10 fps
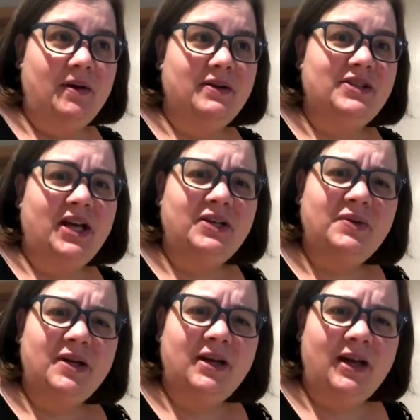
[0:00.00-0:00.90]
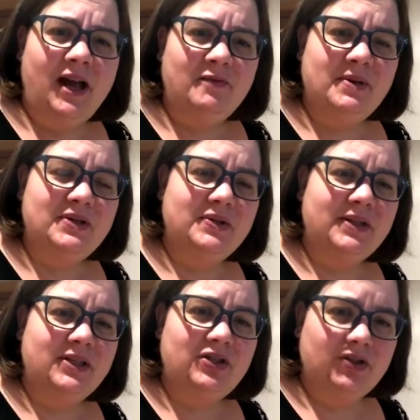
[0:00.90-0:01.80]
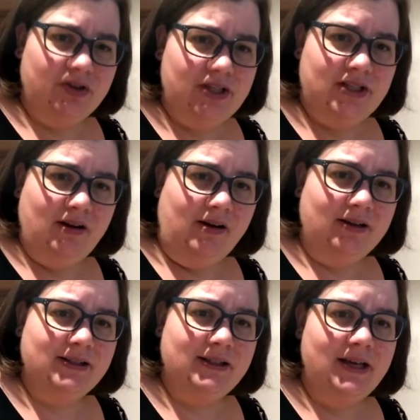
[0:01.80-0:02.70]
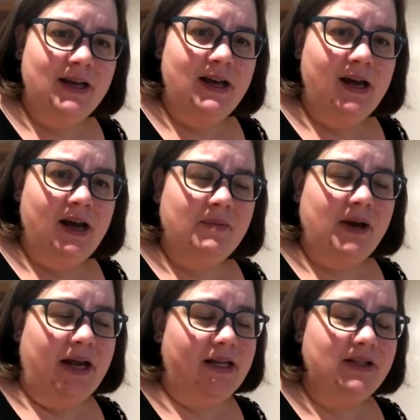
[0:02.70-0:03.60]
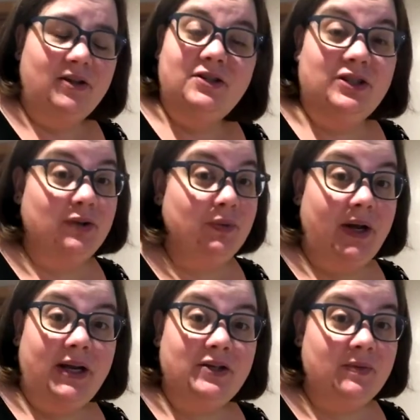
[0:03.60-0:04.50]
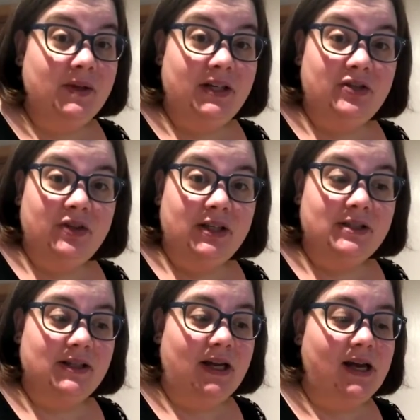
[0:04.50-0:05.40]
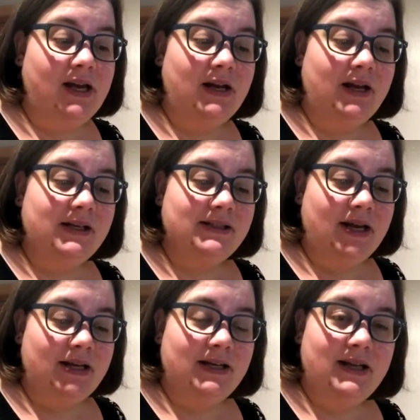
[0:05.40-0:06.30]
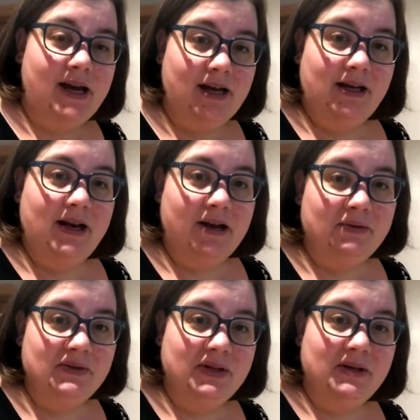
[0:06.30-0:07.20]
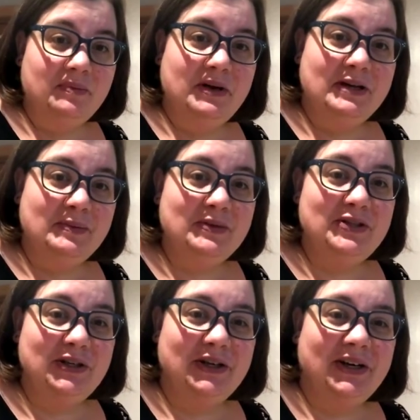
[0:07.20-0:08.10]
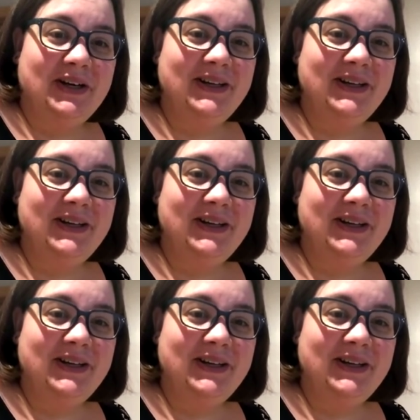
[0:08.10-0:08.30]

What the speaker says: January I've been doing a sugar detox. I indulged in way too many treats, and I decided that I was going to break up with sugar,